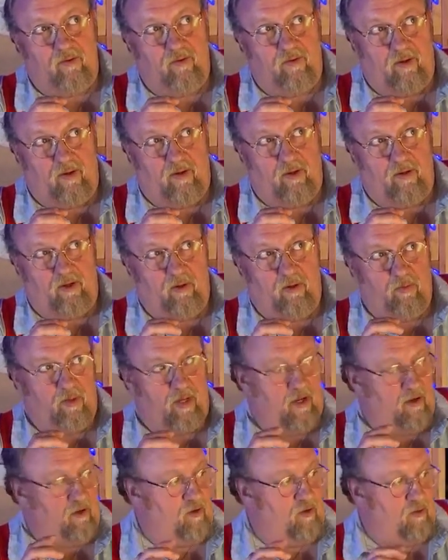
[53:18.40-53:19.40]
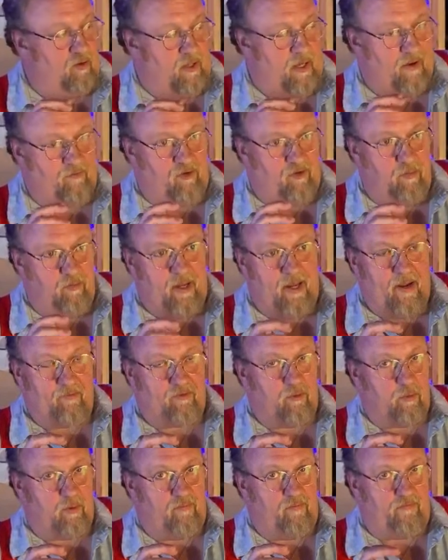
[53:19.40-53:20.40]
uh, you need, you'll have to, you may have
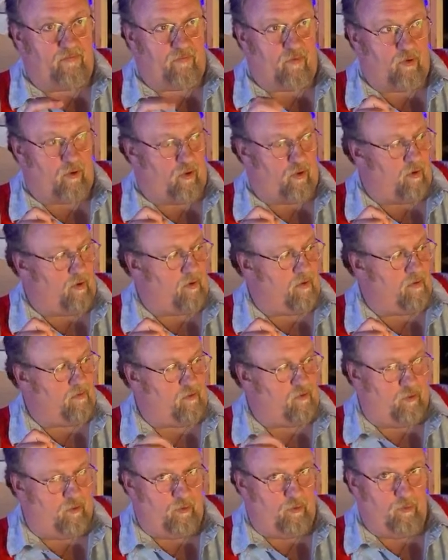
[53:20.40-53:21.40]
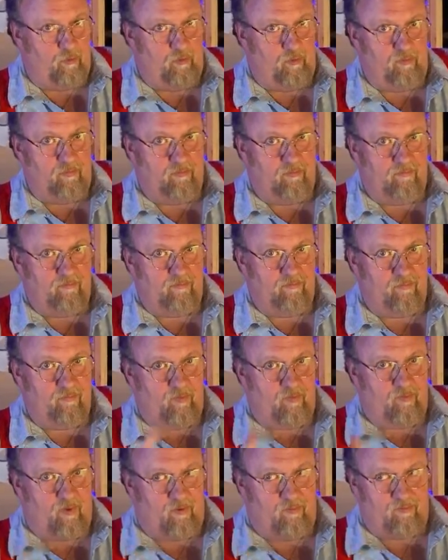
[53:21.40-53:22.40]
to refer to
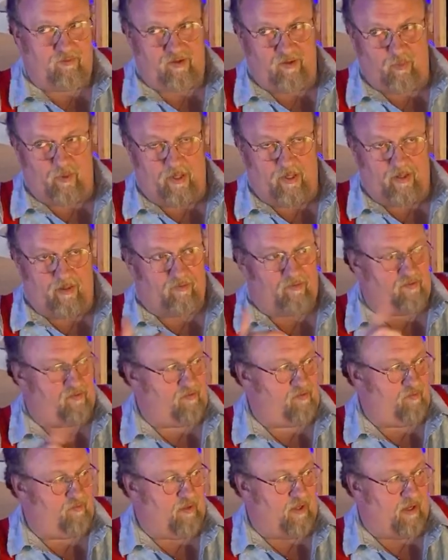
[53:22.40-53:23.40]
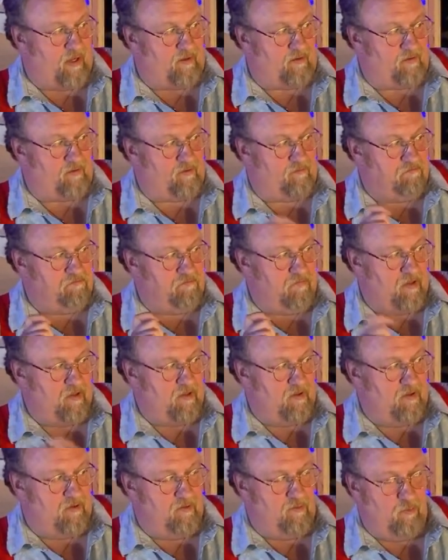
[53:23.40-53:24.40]
someone else that
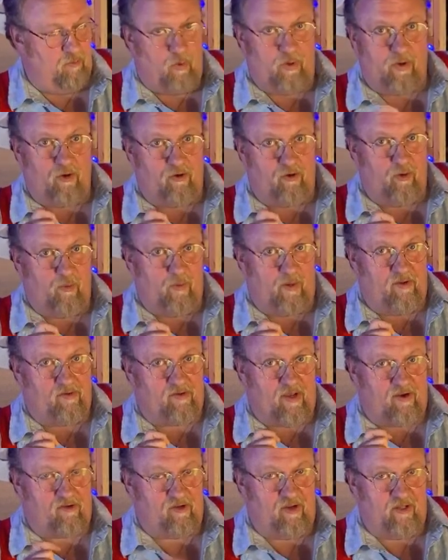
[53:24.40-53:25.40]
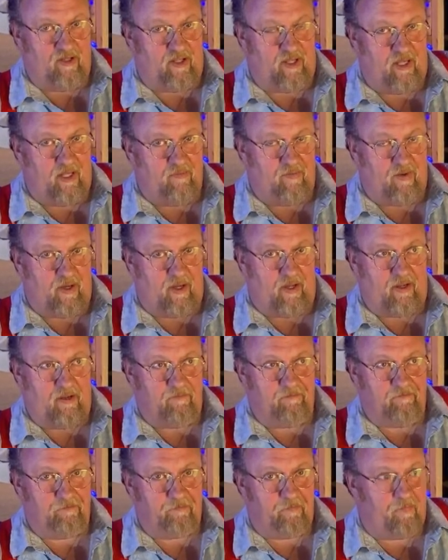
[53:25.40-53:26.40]
what you're doing is actually in the key of A.
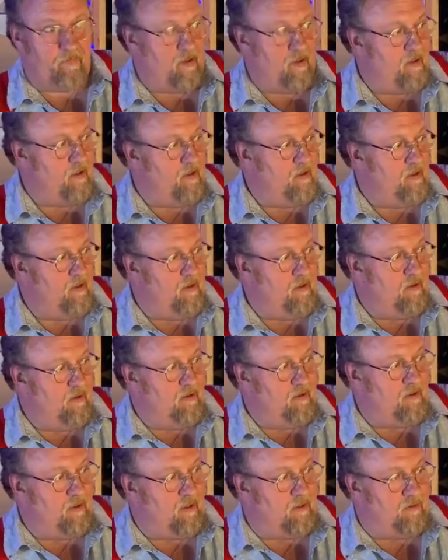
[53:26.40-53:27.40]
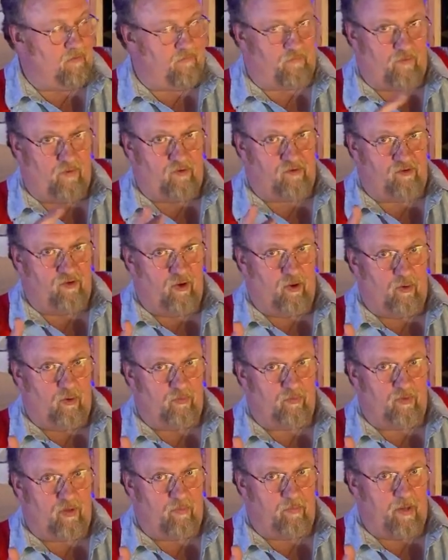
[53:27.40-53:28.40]
And the first note
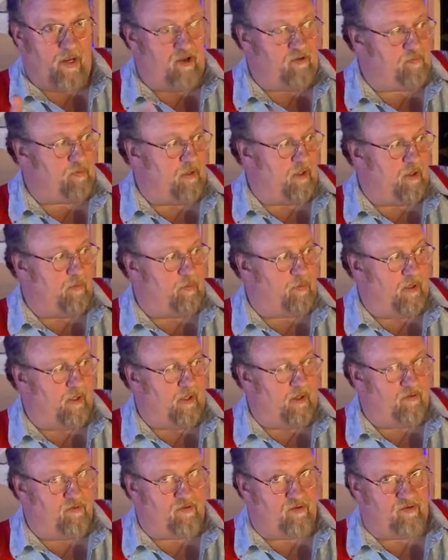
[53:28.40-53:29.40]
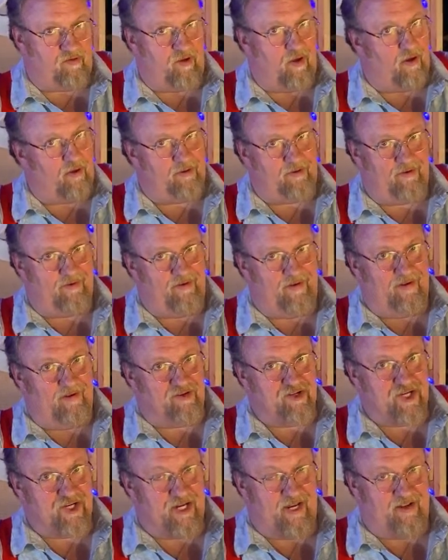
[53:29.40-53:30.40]
the bass player plays is not a
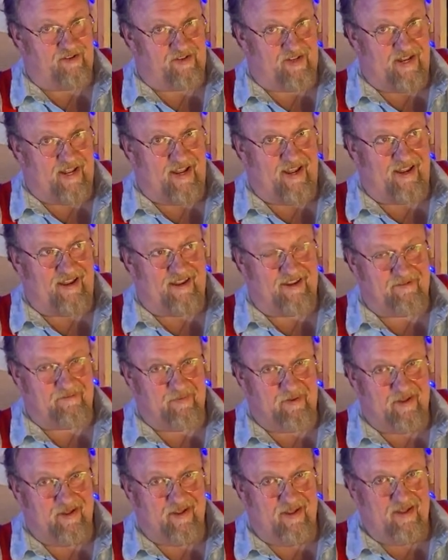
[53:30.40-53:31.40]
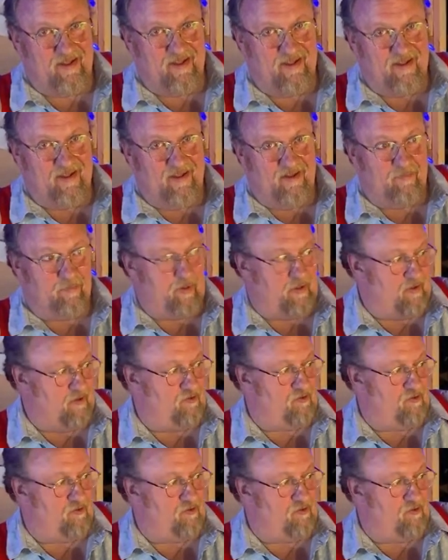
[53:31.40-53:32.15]
G, it's an A. Because